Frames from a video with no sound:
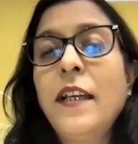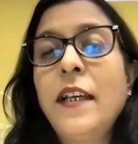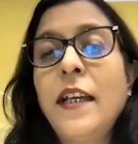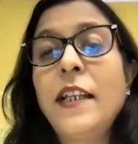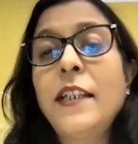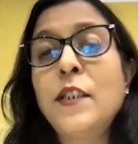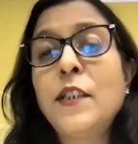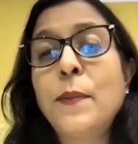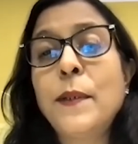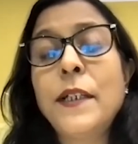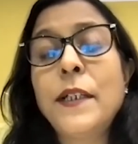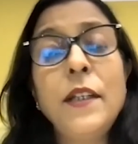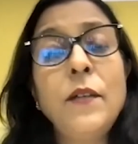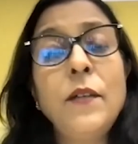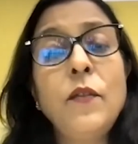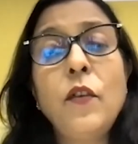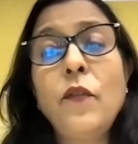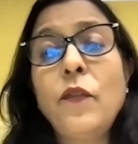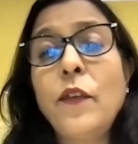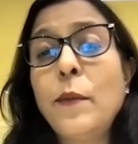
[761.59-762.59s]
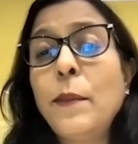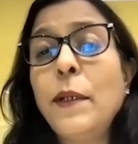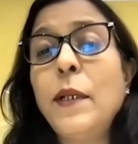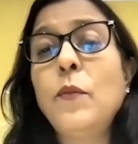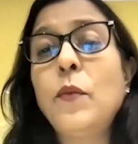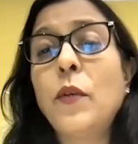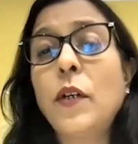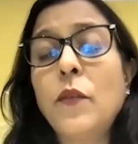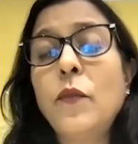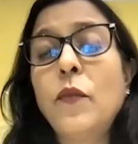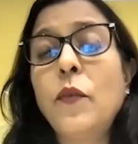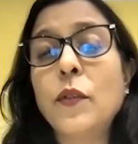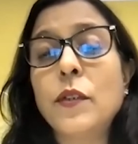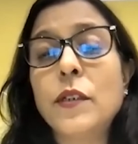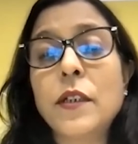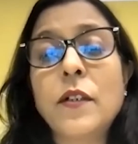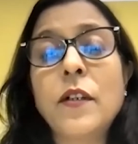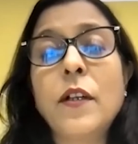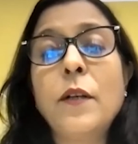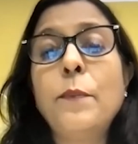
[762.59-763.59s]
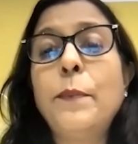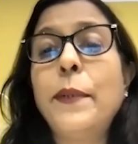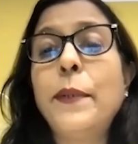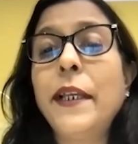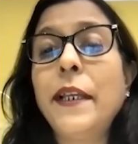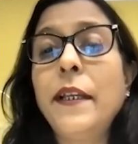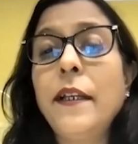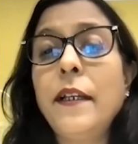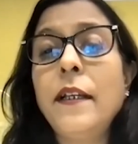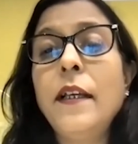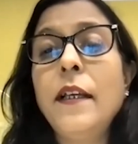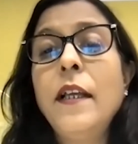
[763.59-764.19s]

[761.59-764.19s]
and especially for women workforce, it will bring